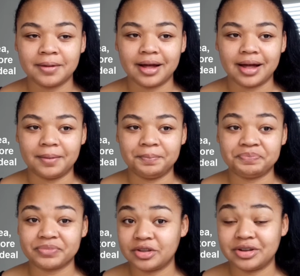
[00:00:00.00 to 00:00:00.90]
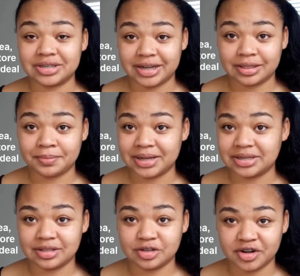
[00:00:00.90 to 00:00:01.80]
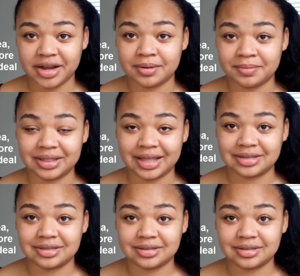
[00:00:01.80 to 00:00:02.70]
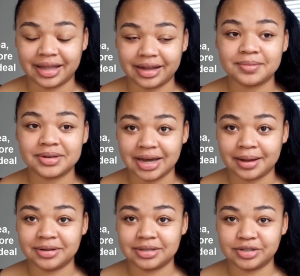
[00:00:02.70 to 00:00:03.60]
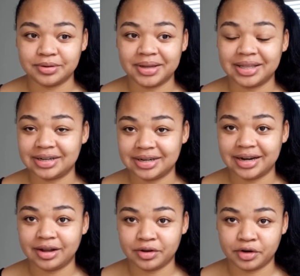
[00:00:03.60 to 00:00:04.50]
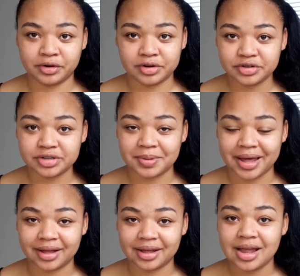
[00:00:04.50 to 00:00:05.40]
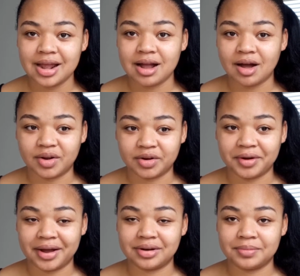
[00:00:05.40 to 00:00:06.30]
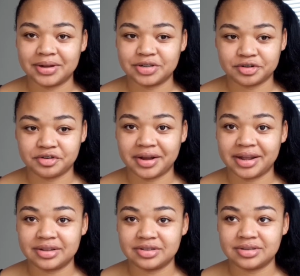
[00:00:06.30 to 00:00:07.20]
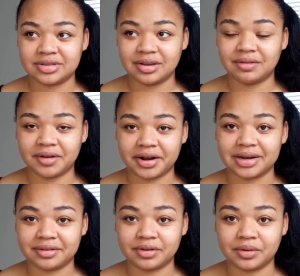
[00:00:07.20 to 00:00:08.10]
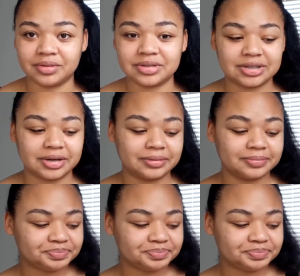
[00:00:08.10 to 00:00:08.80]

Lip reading: You can take the bus and the train, but that can be time consuming, and then getting all your groceries back on a crowded bus or train is very difficult. So